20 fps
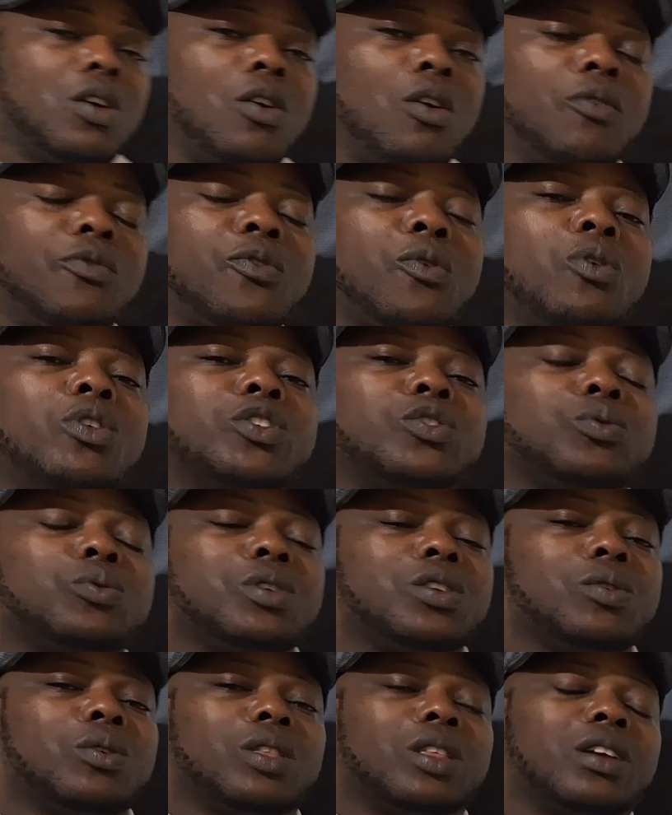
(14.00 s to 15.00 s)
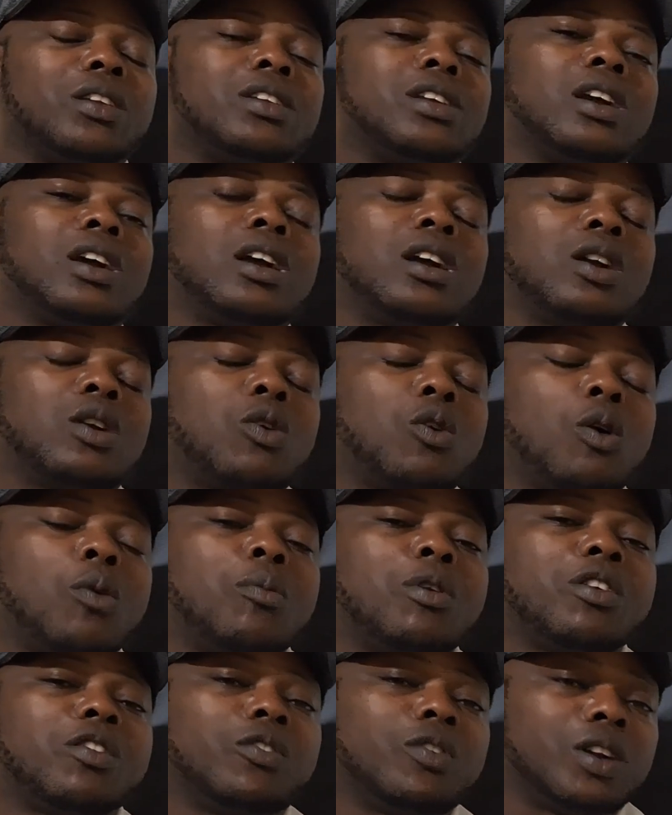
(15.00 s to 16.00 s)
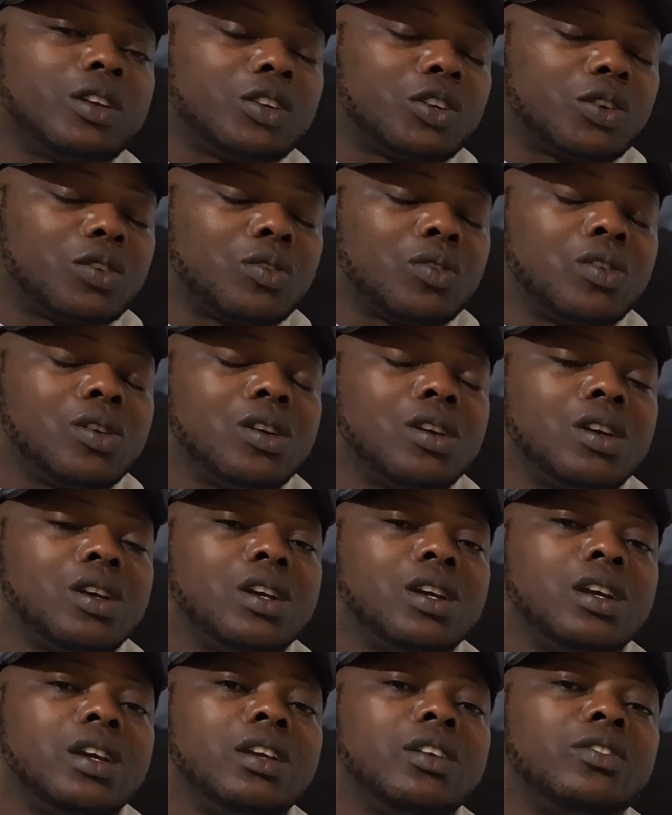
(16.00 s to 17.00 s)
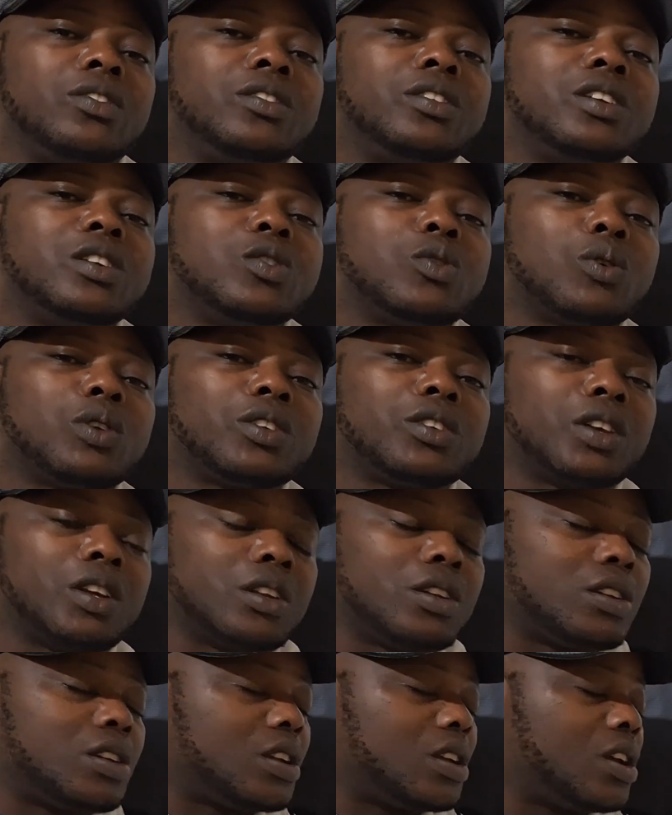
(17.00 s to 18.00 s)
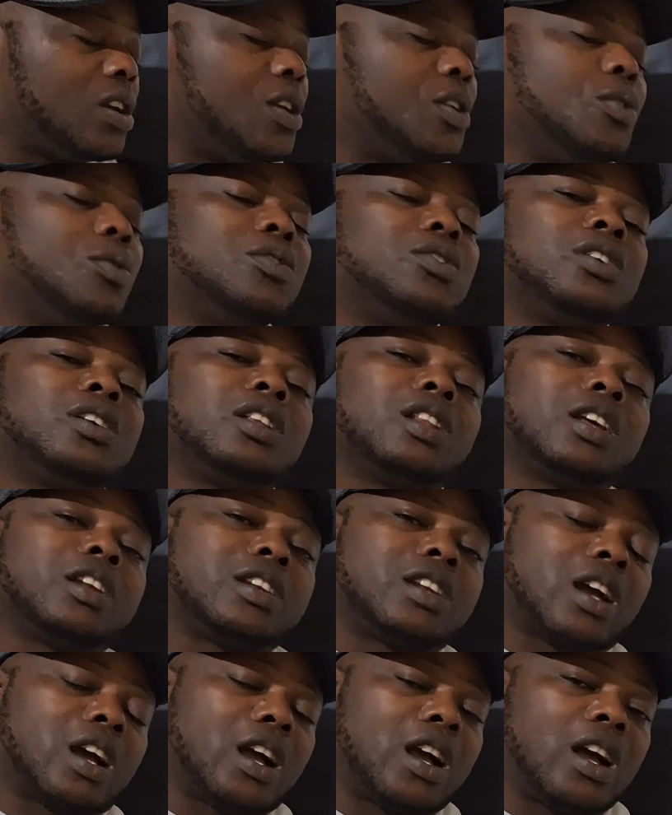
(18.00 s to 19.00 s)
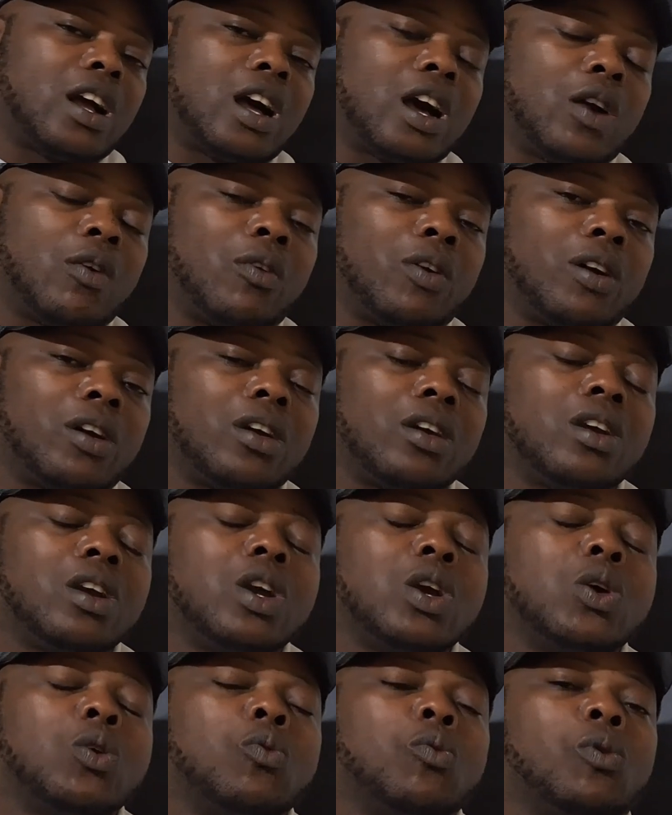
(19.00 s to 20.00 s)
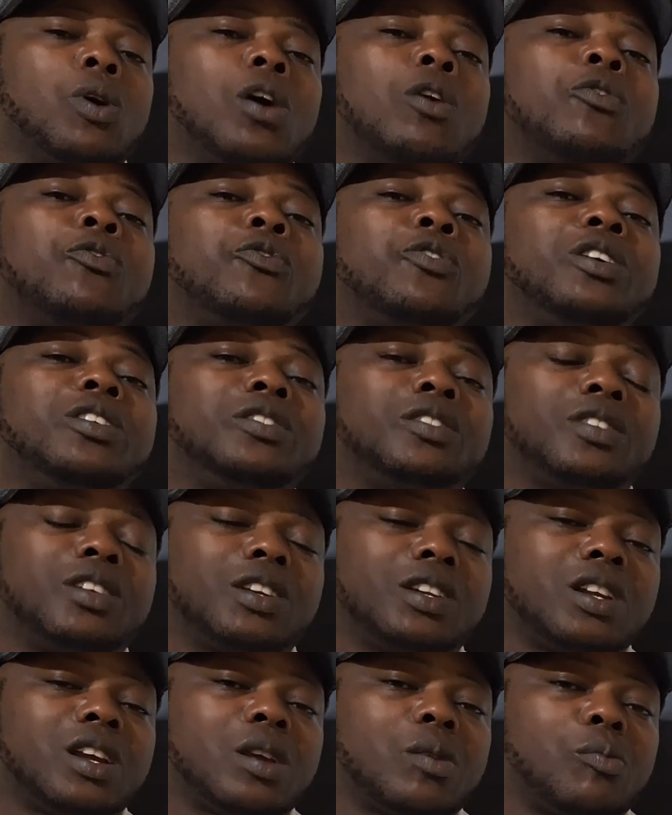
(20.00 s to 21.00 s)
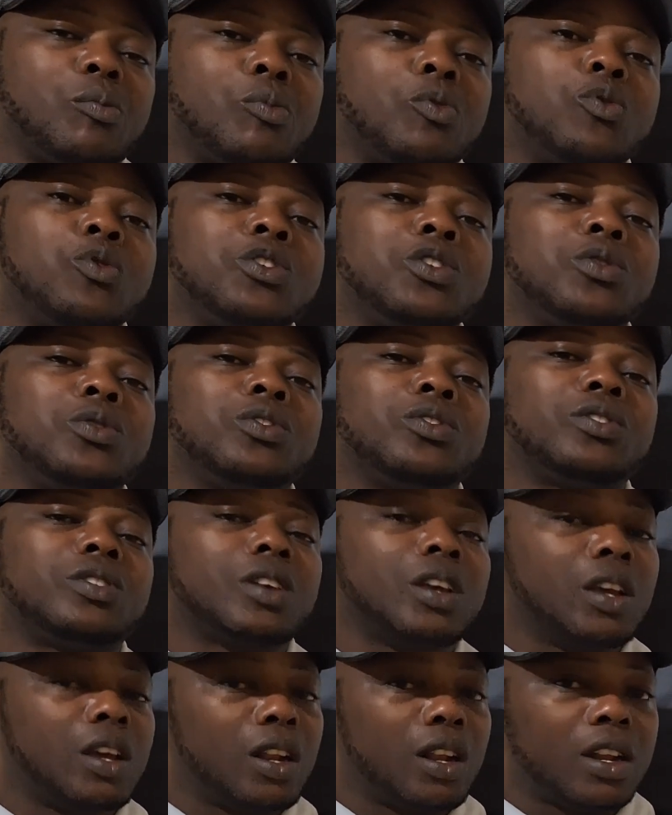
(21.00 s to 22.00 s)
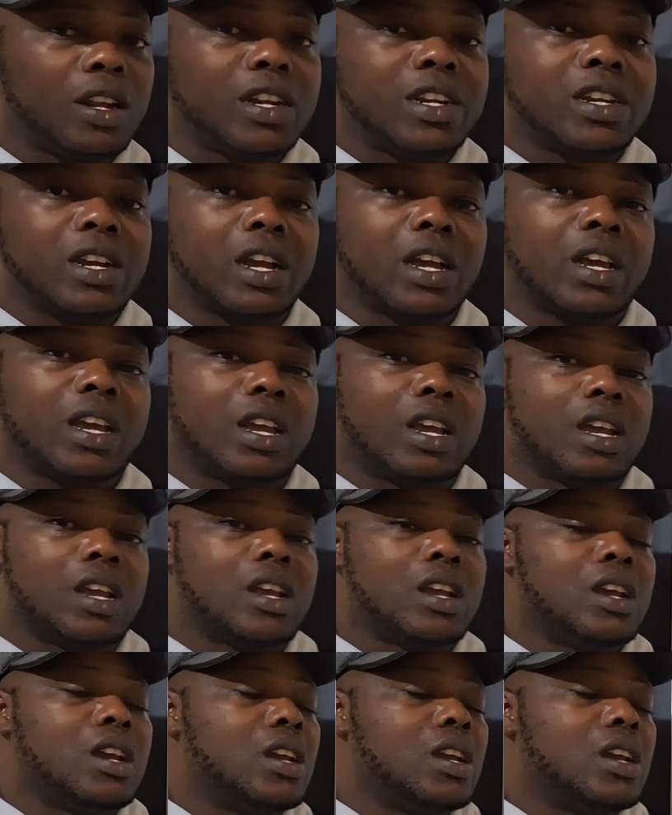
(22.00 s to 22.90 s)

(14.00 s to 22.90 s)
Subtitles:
Of course, we know that common ratio is denoted using letter R, while first term we use letter A.